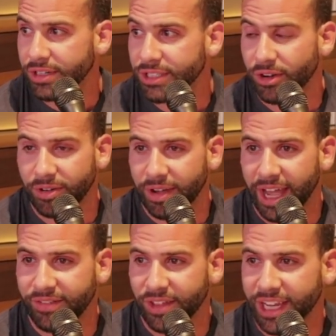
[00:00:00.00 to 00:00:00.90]
So
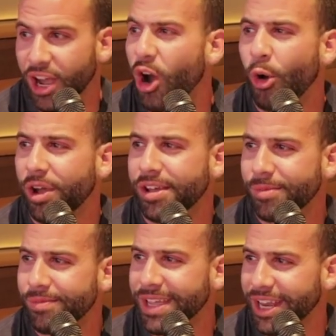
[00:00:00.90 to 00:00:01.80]
I feel like I owe
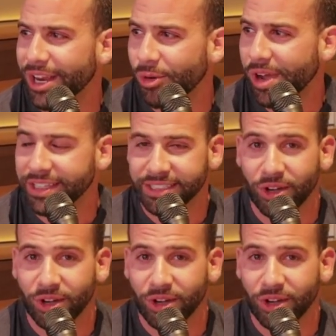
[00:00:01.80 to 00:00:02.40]
him in a way.